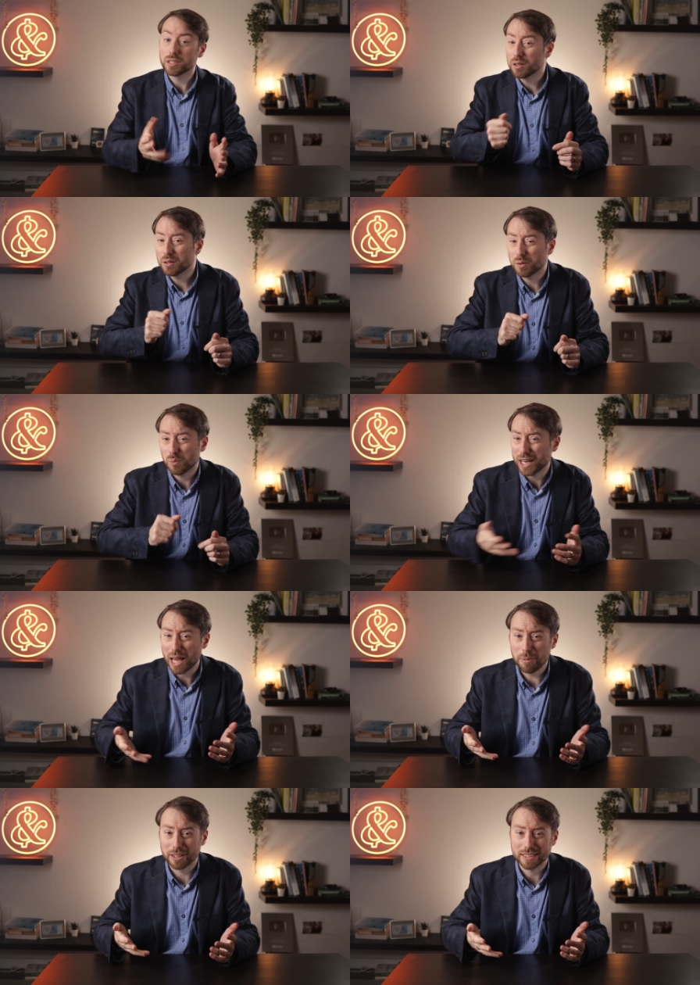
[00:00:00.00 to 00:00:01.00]
So what
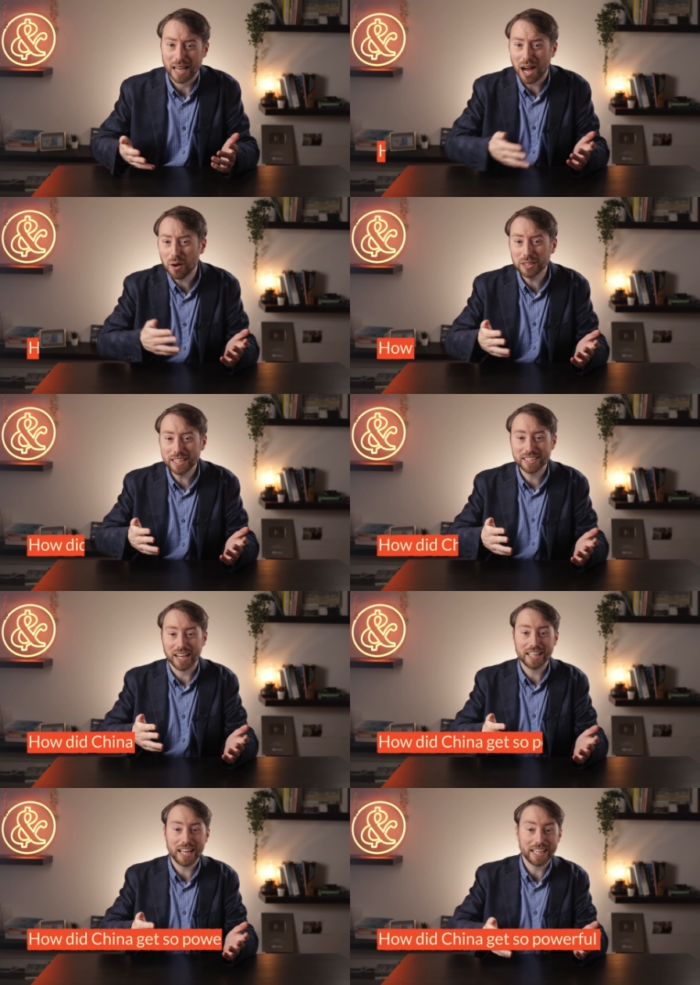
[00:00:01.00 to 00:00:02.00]
happened? How did
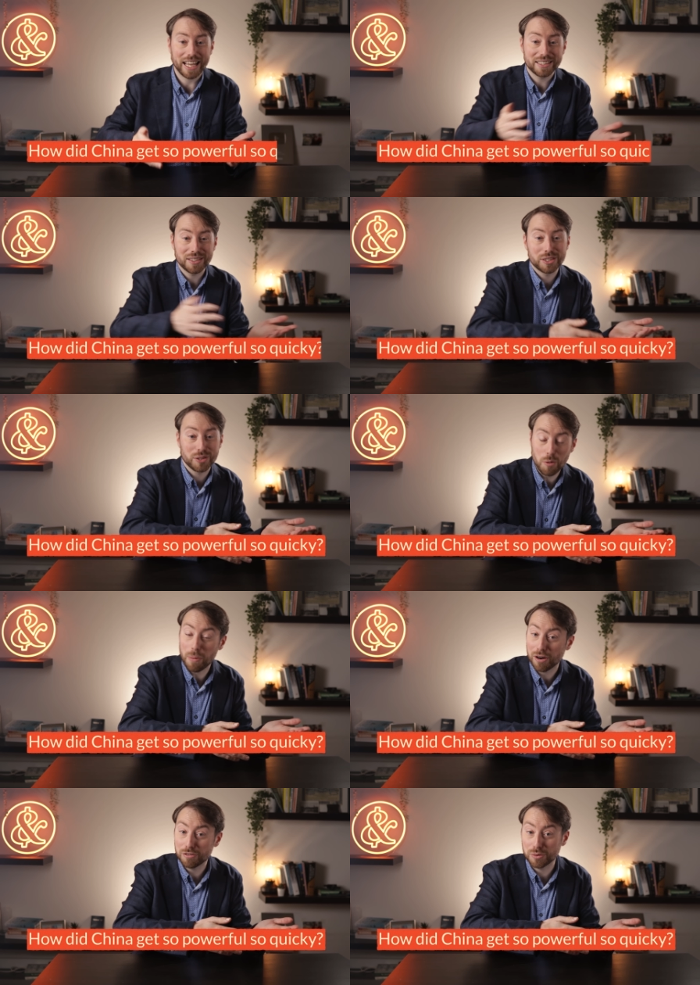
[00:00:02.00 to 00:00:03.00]
China get so
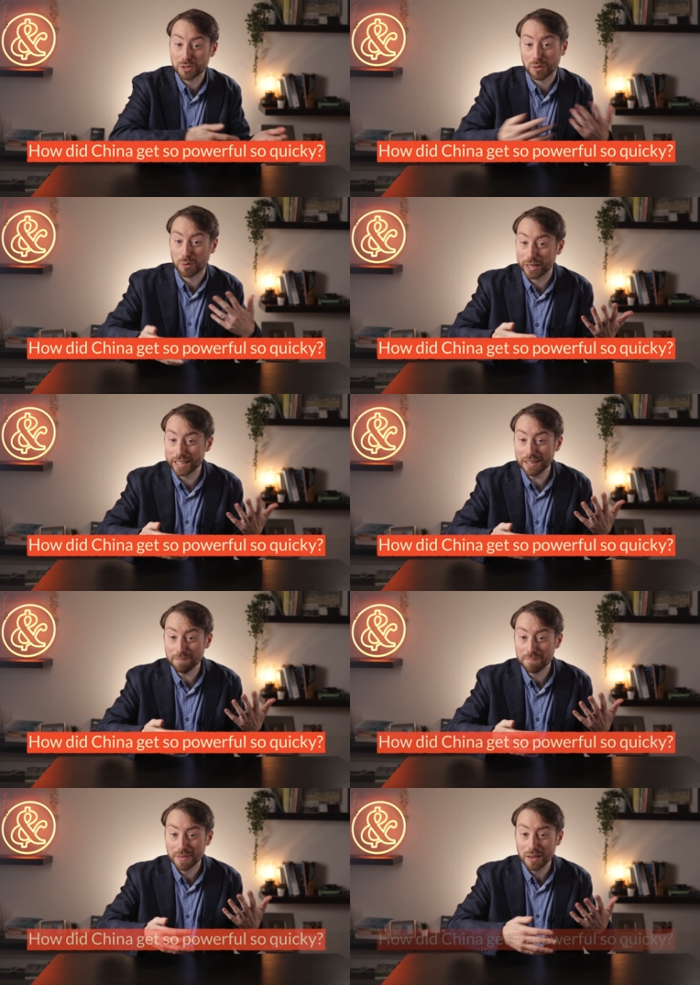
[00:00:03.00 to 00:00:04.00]
powerful so quickly?
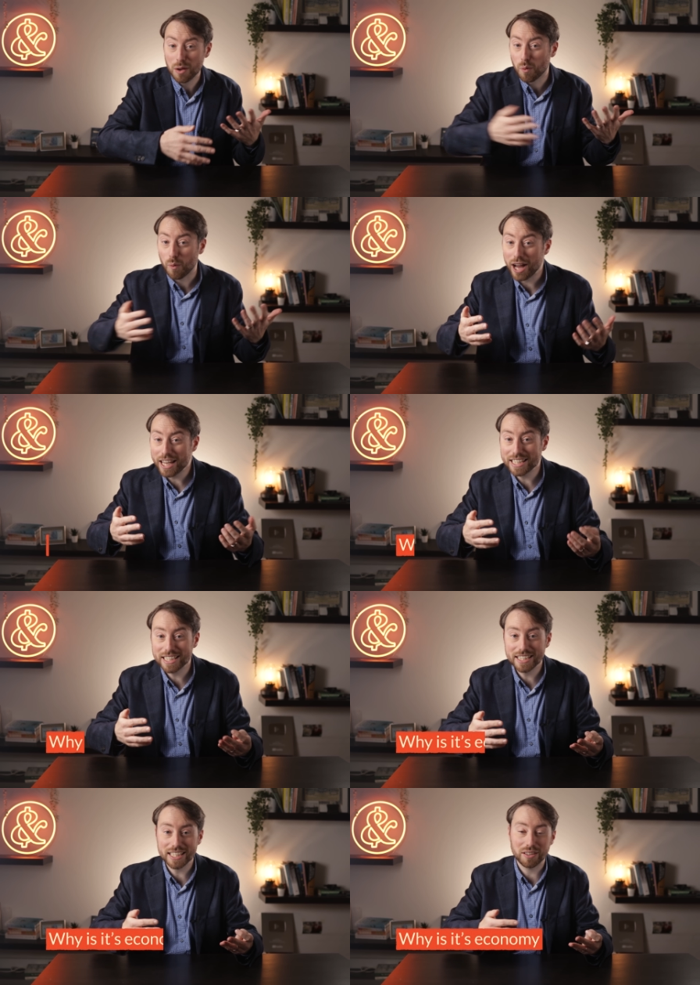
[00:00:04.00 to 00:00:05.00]
Why is
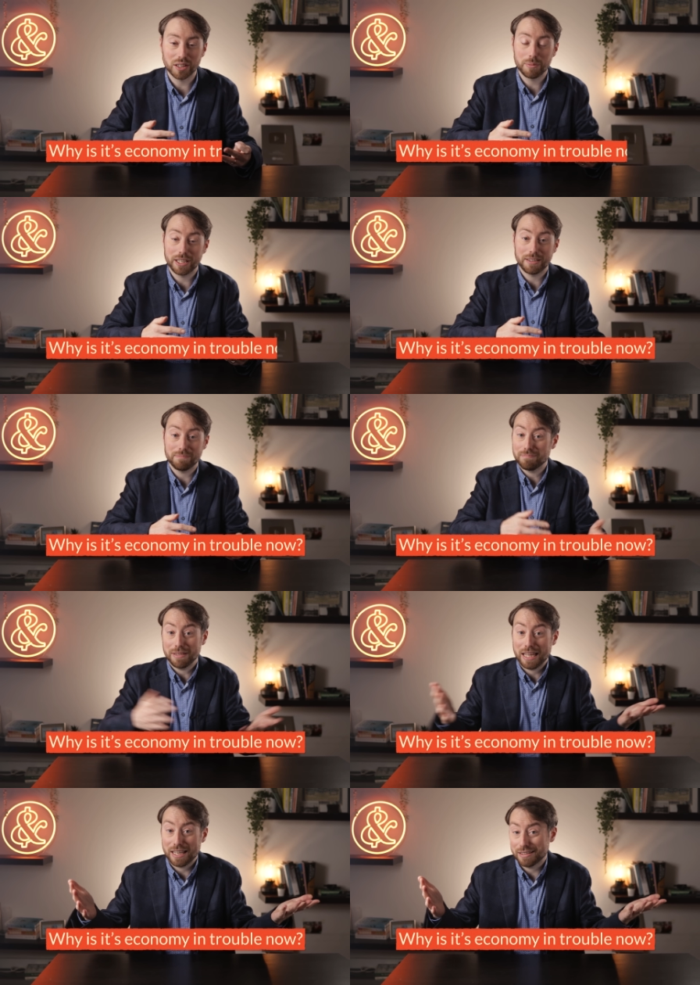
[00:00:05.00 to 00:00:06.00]
its economy
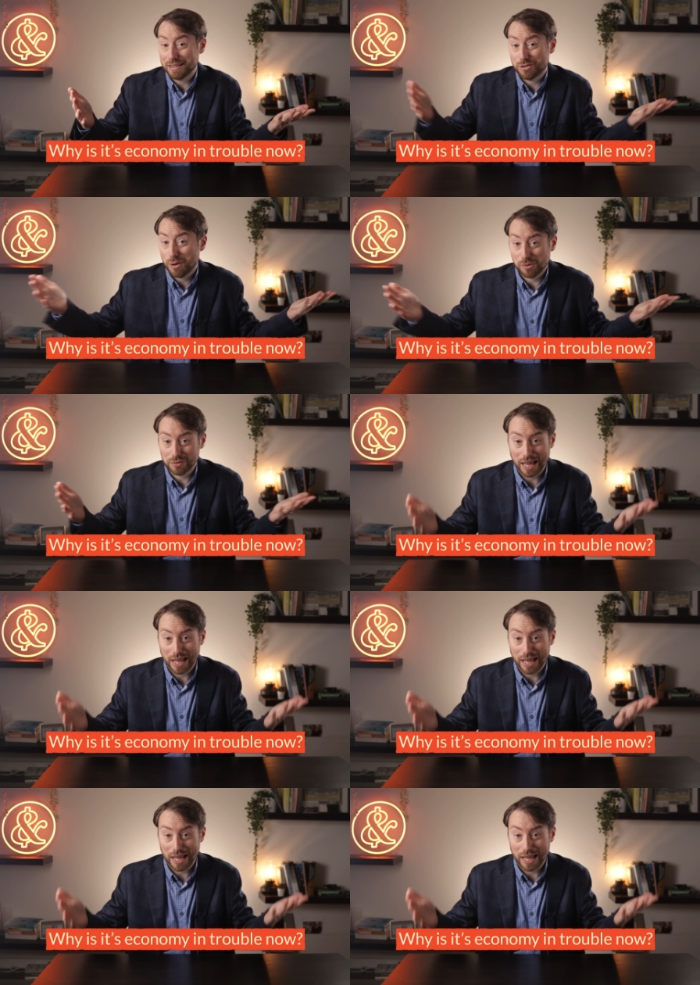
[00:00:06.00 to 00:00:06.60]
then in trouble